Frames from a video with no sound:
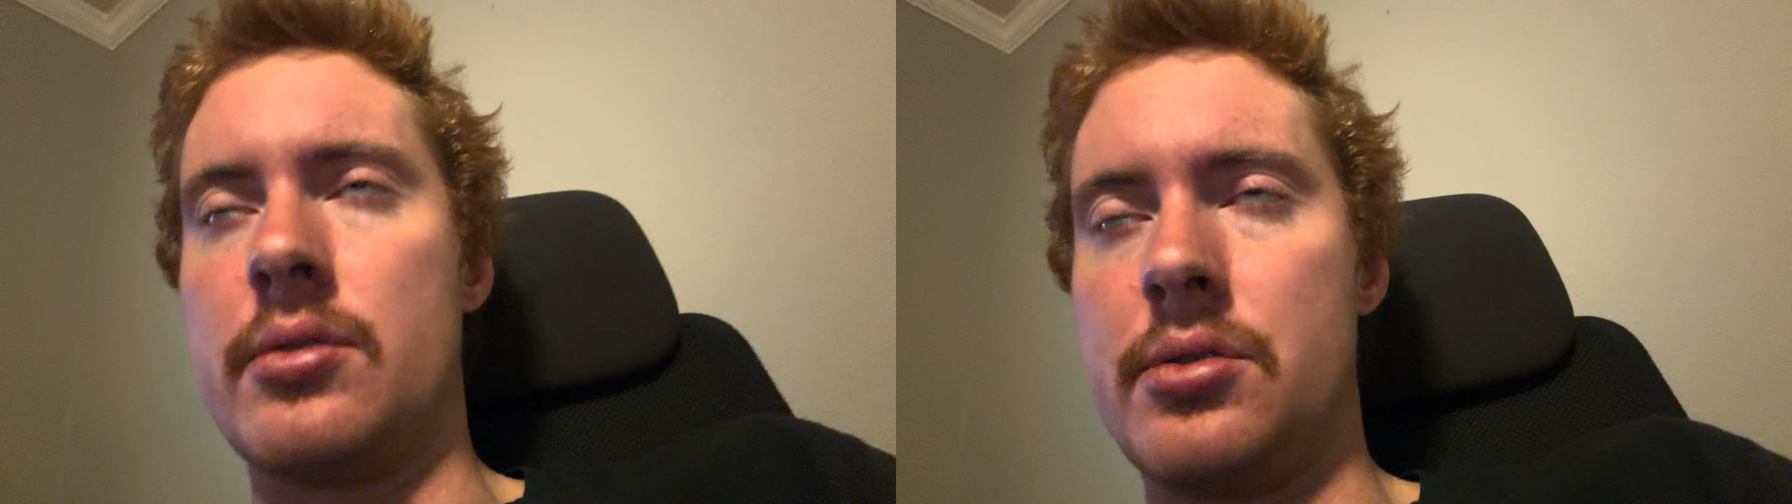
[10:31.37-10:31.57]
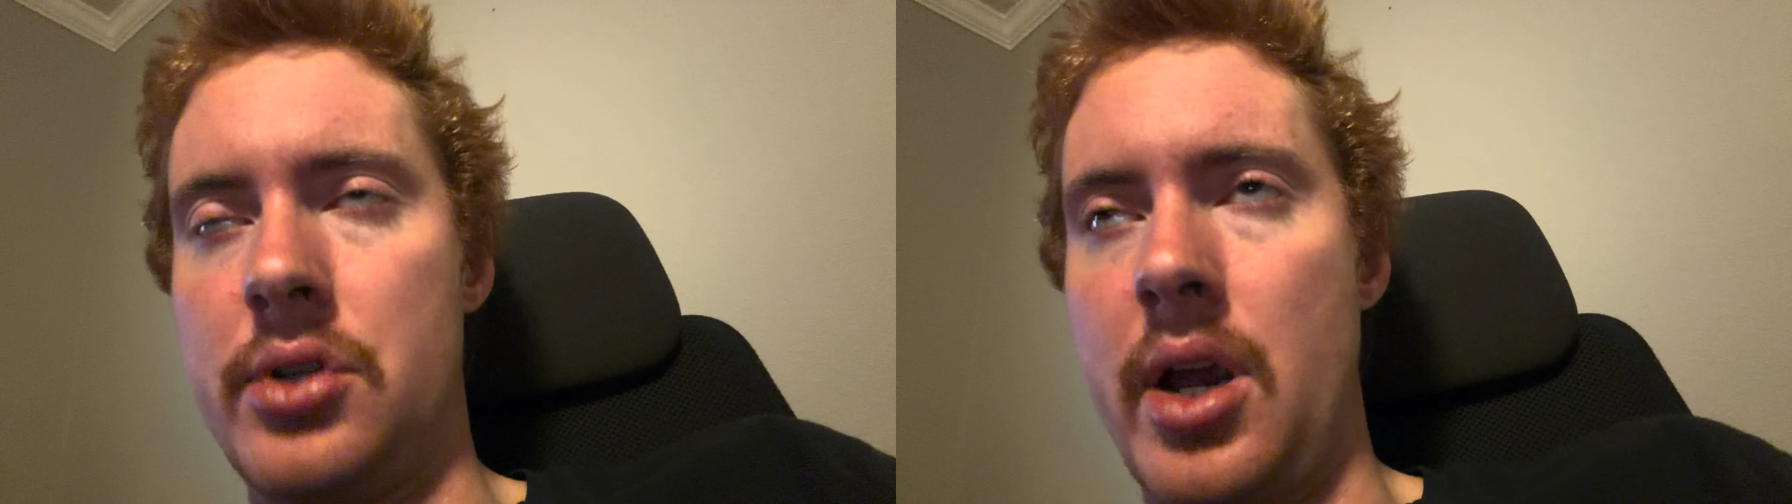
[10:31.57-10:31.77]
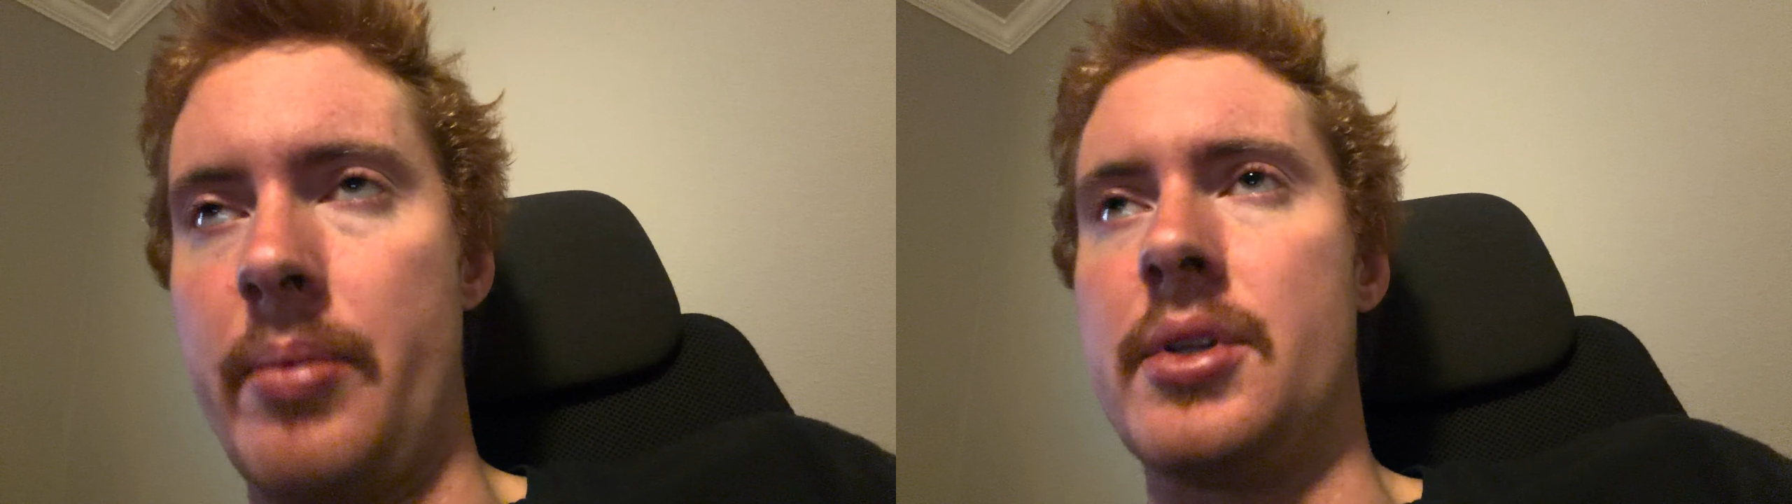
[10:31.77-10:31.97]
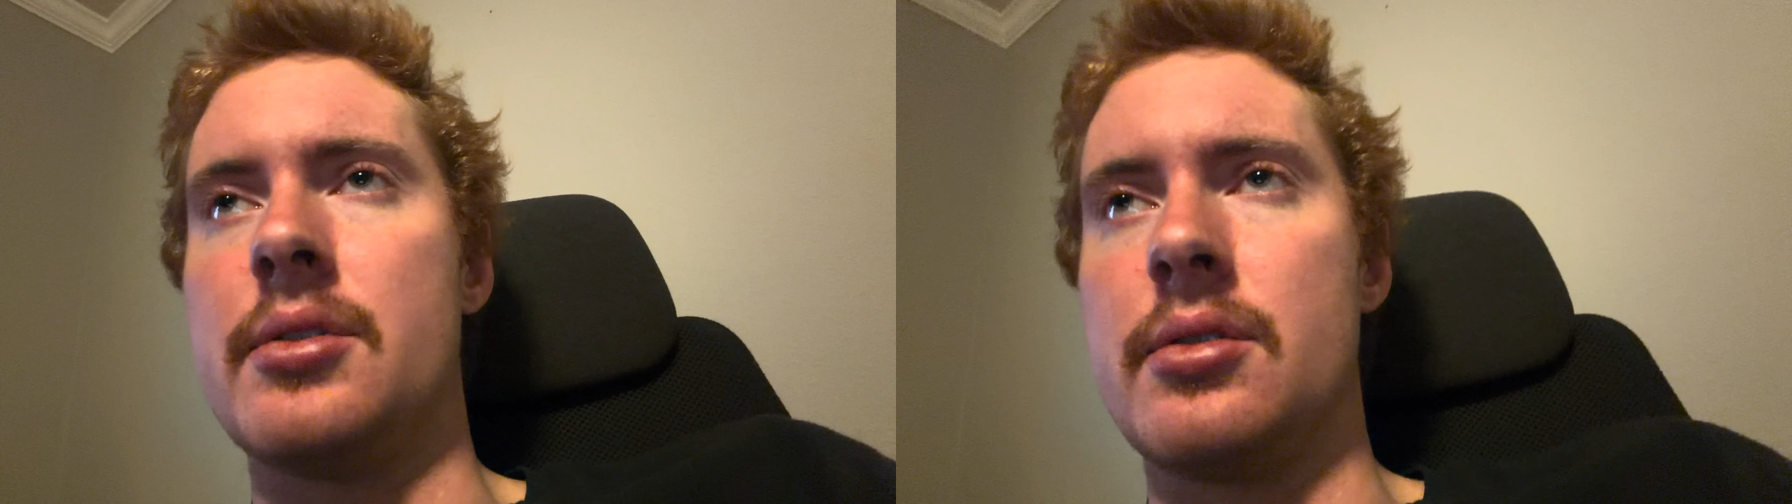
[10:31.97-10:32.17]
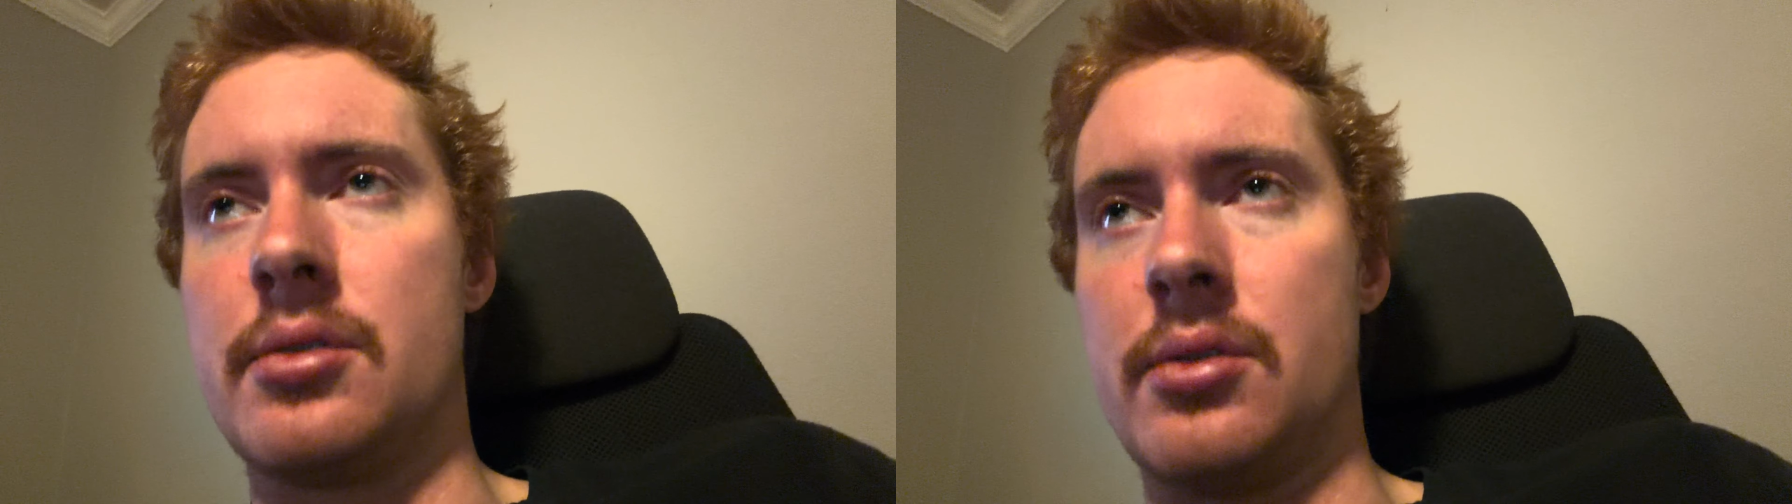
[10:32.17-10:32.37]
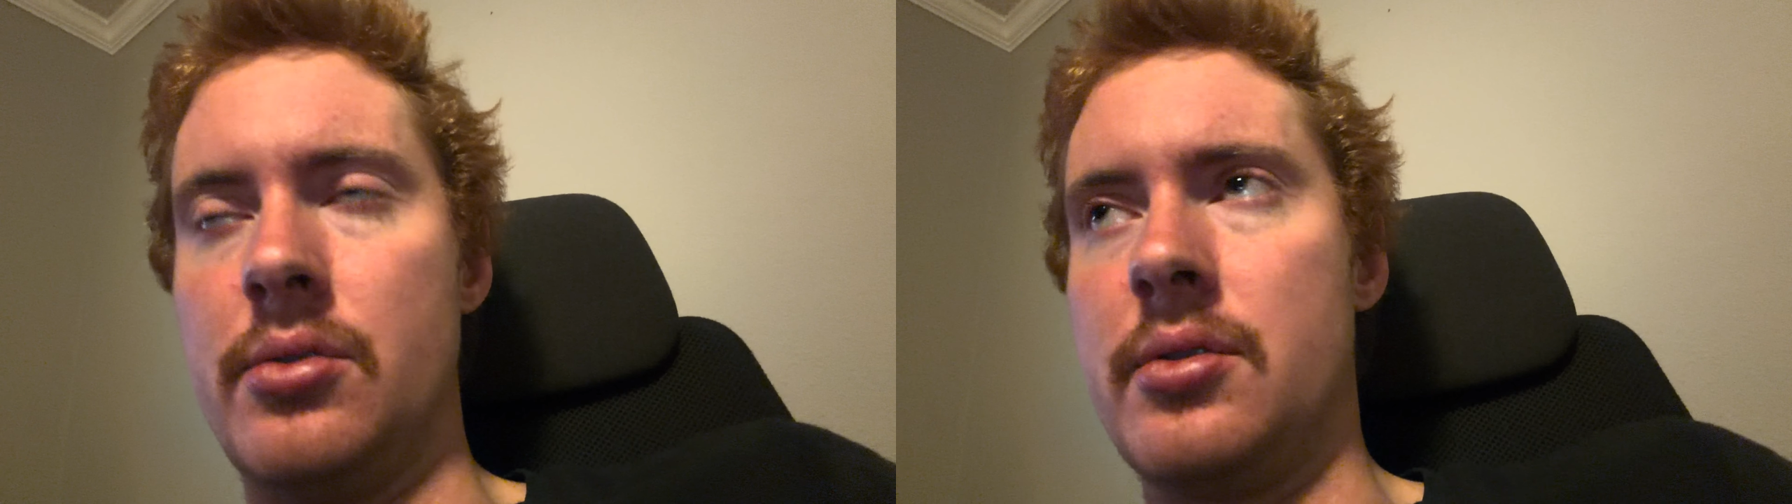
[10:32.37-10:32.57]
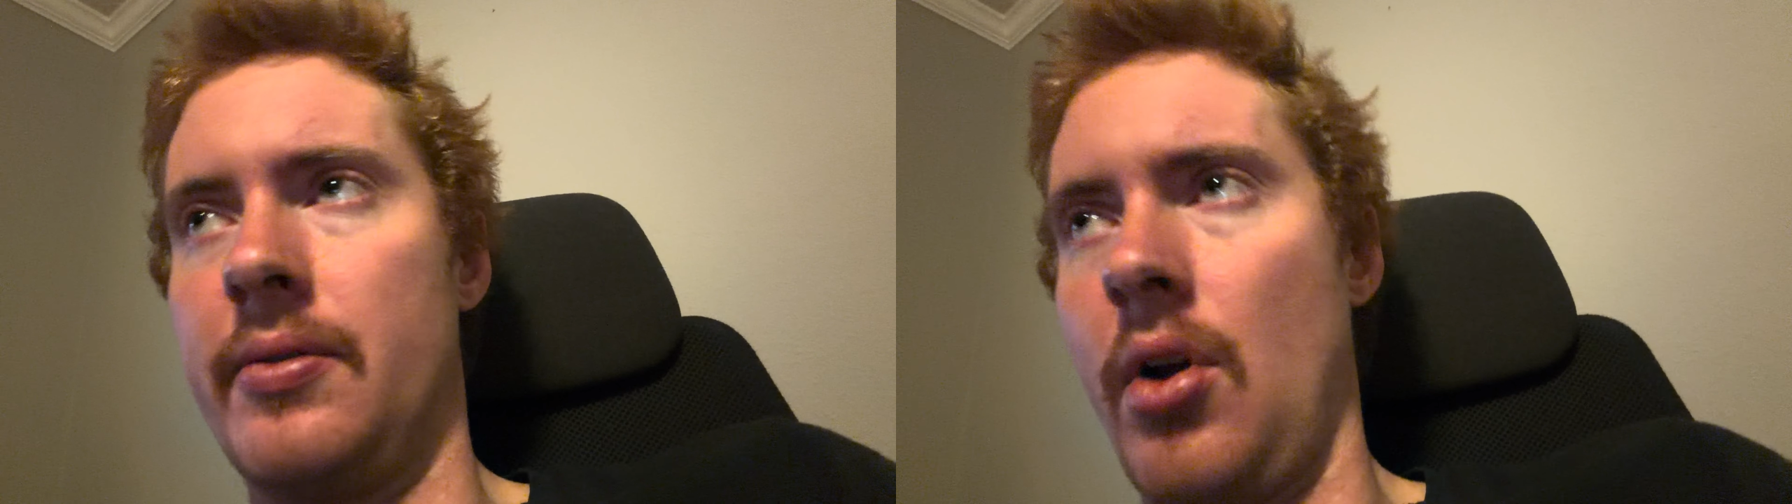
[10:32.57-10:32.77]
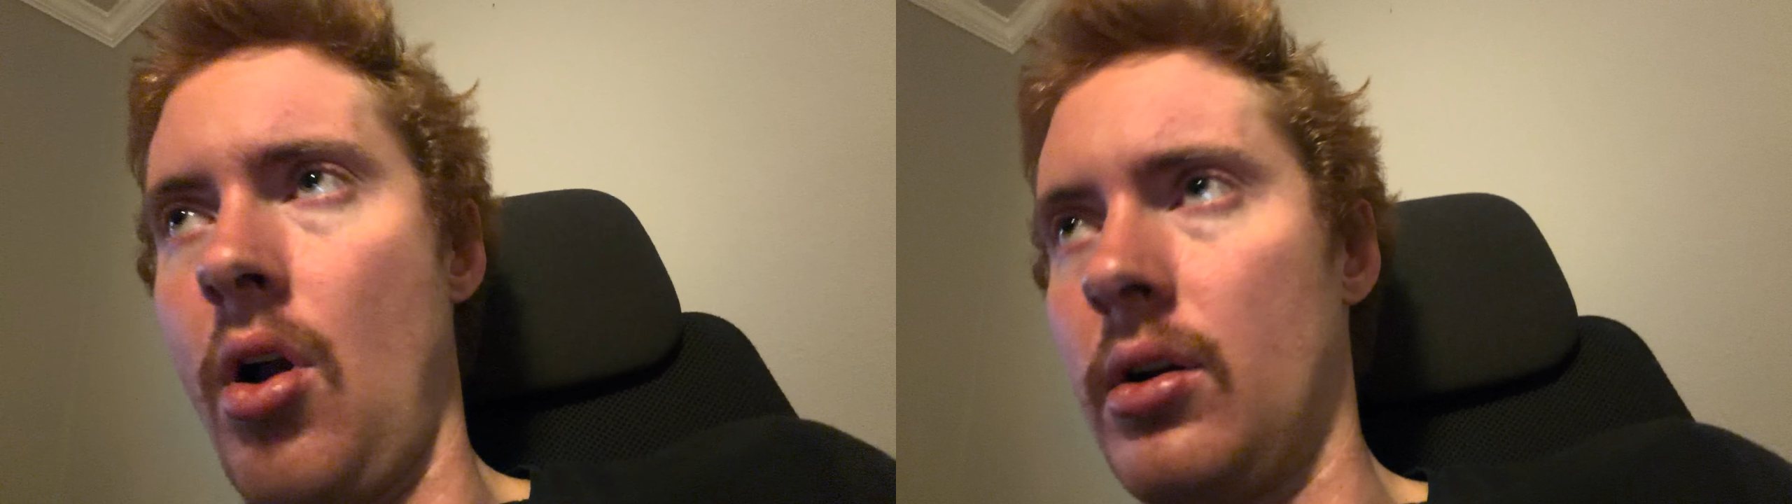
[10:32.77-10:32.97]
there's Japanese exclusive
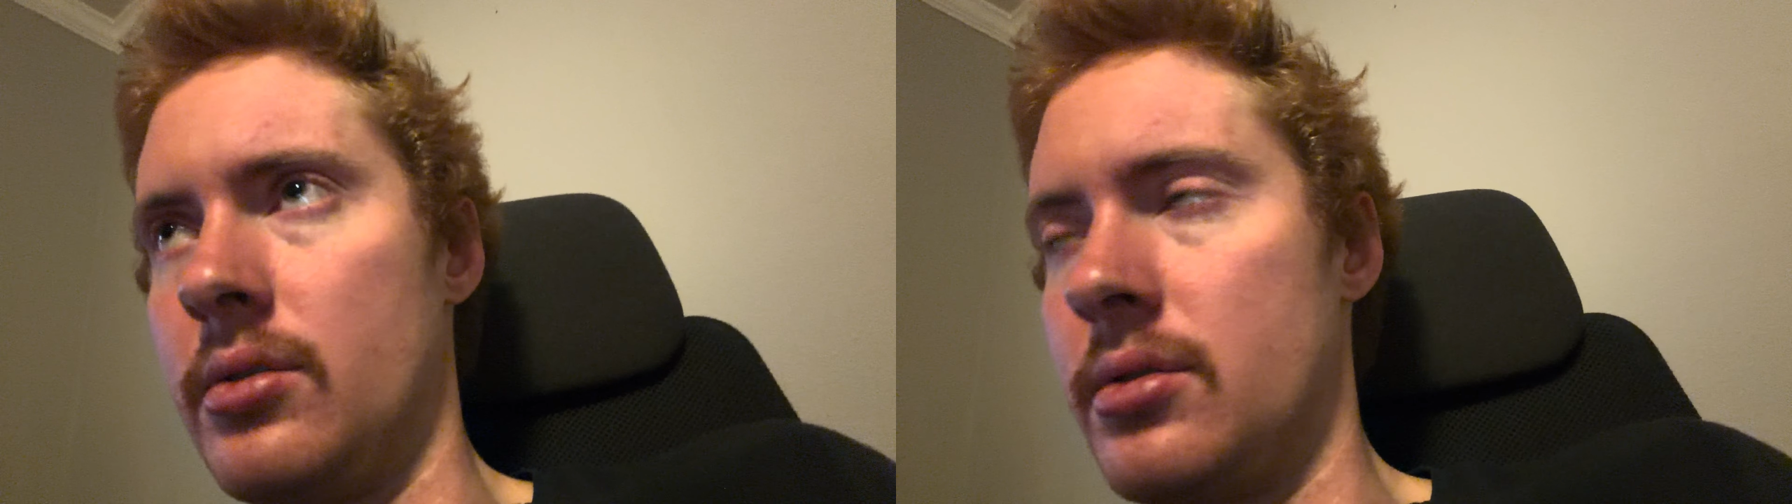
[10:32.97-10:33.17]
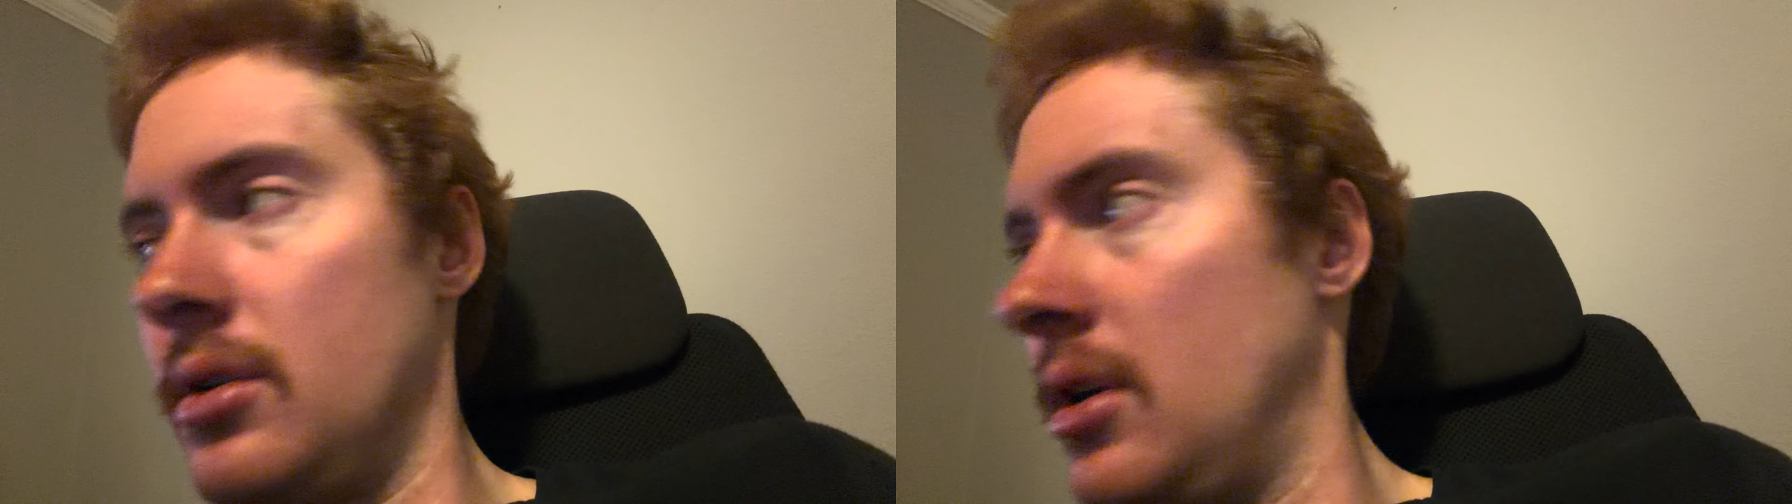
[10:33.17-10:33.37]
cards,